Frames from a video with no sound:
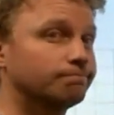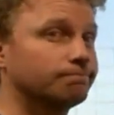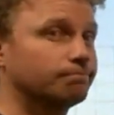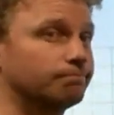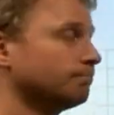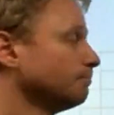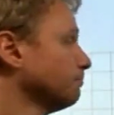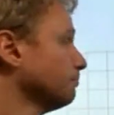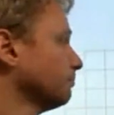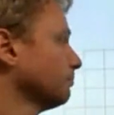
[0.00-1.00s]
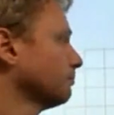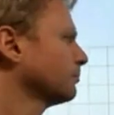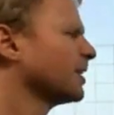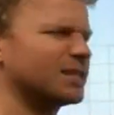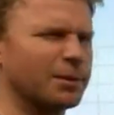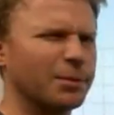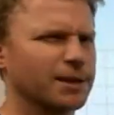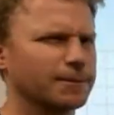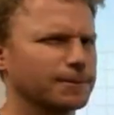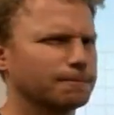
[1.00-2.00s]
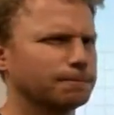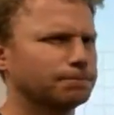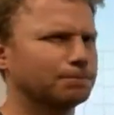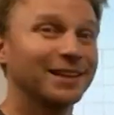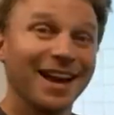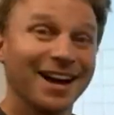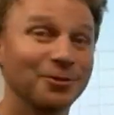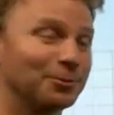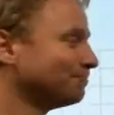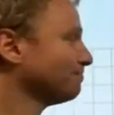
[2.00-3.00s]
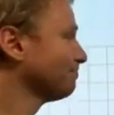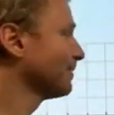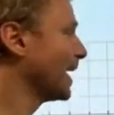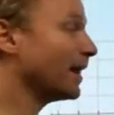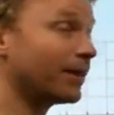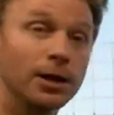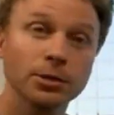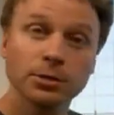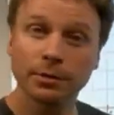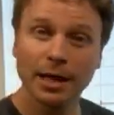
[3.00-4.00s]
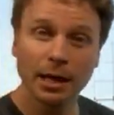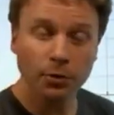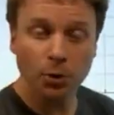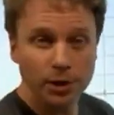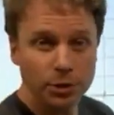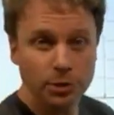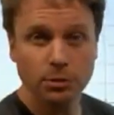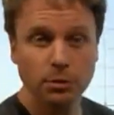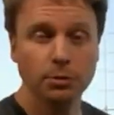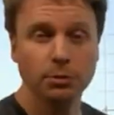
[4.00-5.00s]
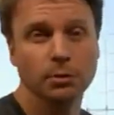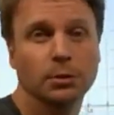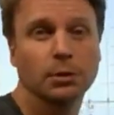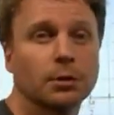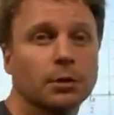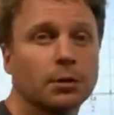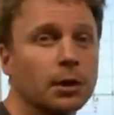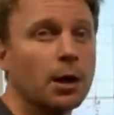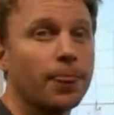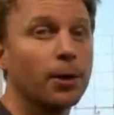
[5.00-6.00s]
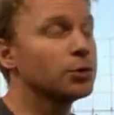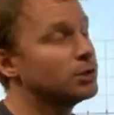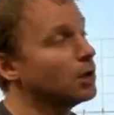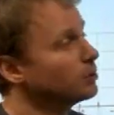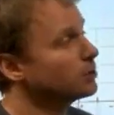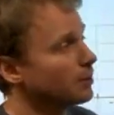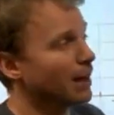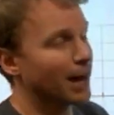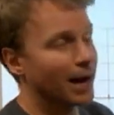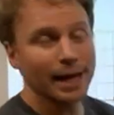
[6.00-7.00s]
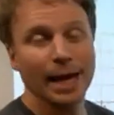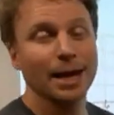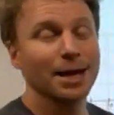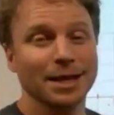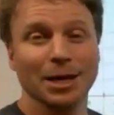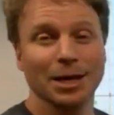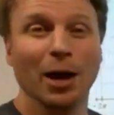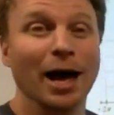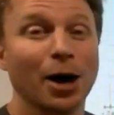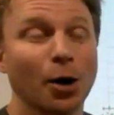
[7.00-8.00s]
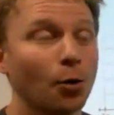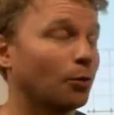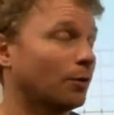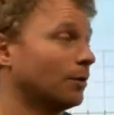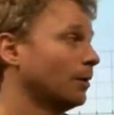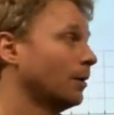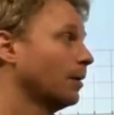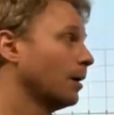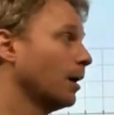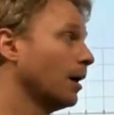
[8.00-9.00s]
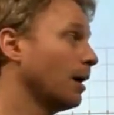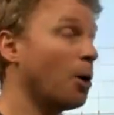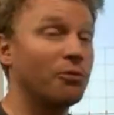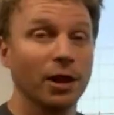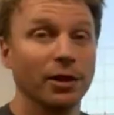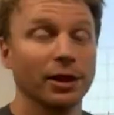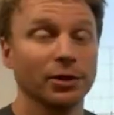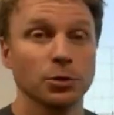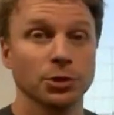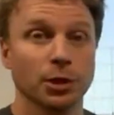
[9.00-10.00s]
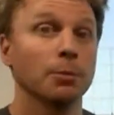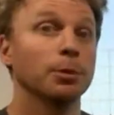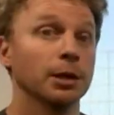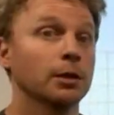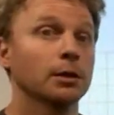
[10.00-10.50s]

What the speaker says: Does that make sense? Yeah. Anything else? Any other questions? Those notes, man, I cannot tell you how helpful I think those are going to be.